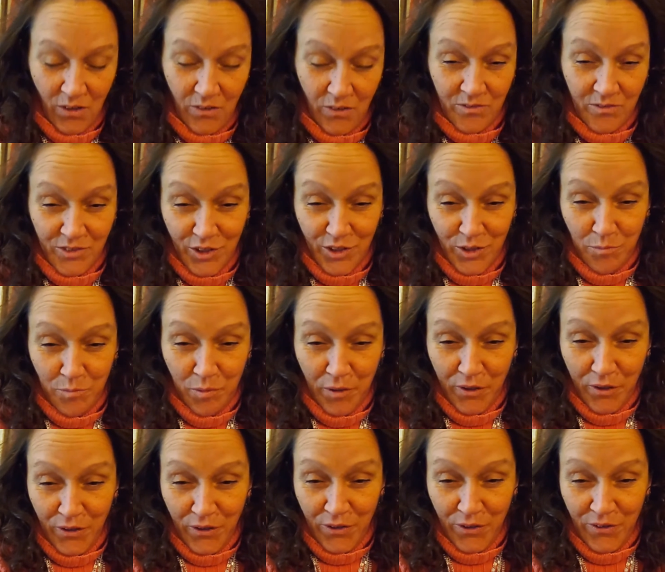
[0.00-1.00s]
Your
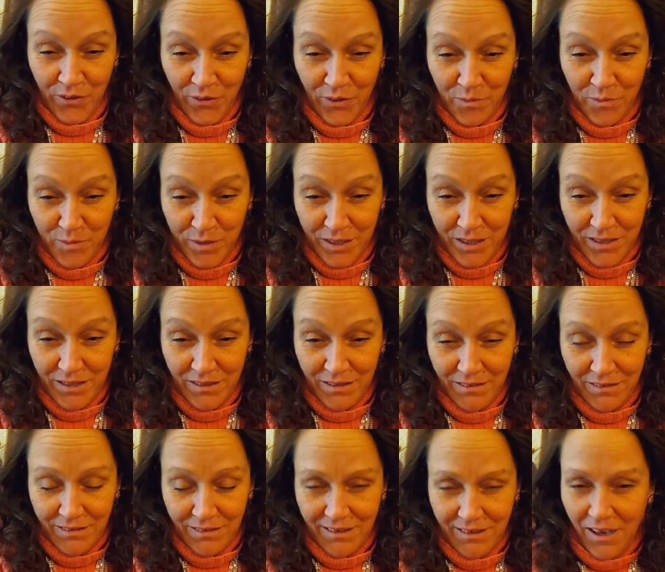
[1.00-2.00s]
bird or me?
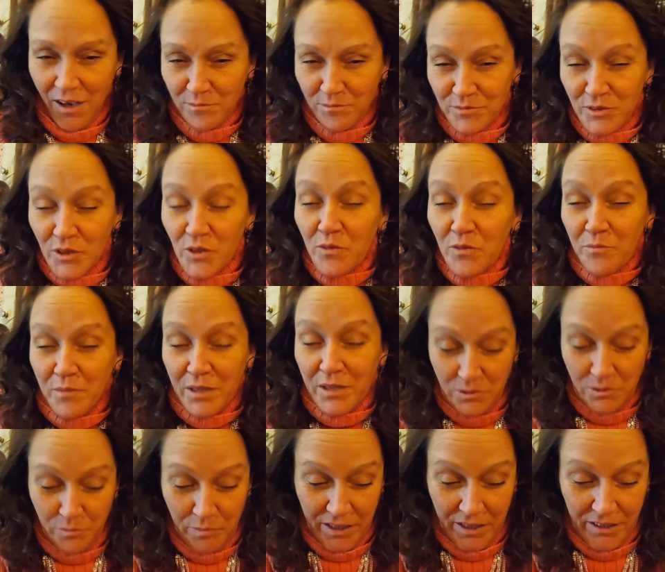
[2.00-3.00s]
I'm doing
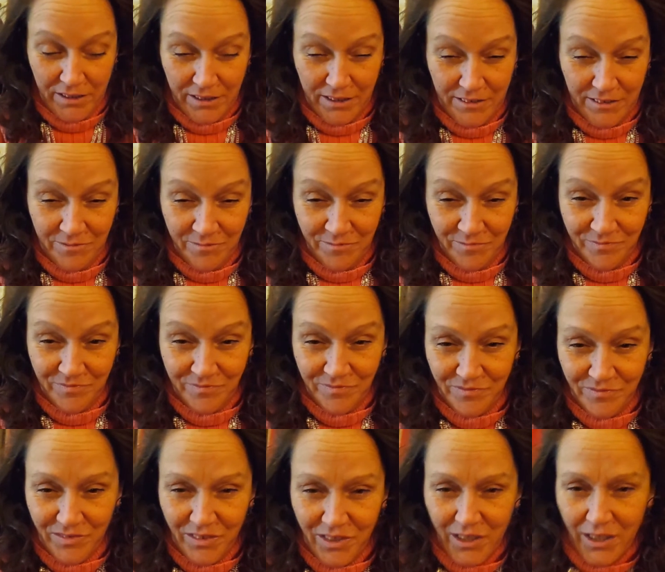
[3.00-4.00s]
much better.
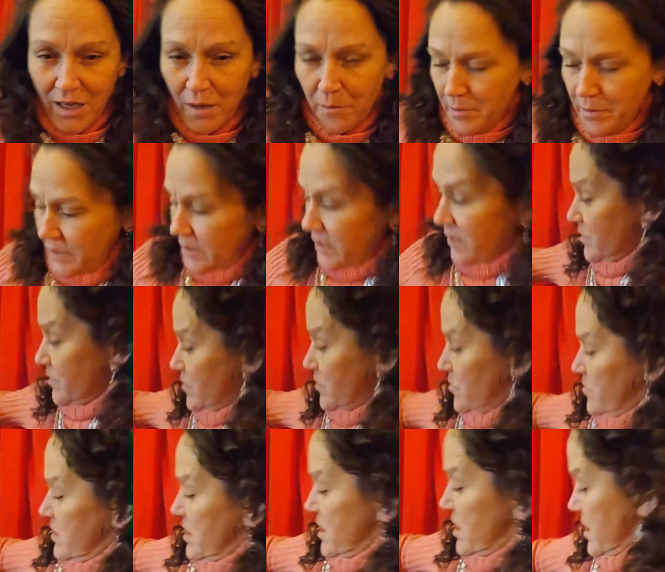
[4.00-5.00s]
Look, I've been living
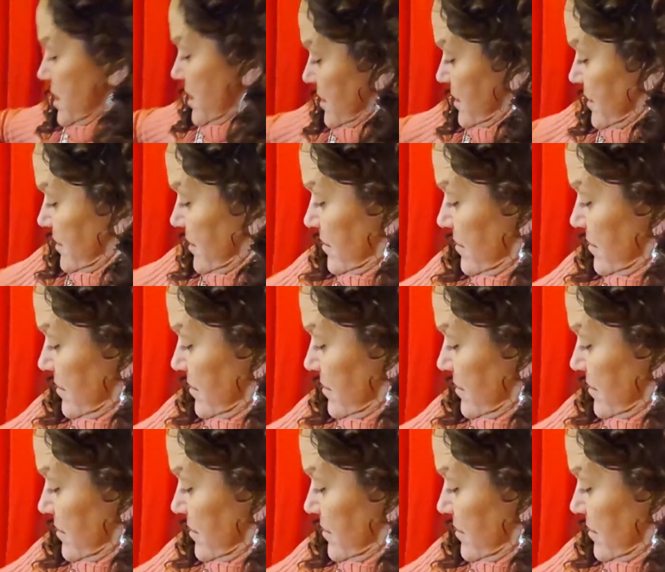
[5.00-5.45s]
on this.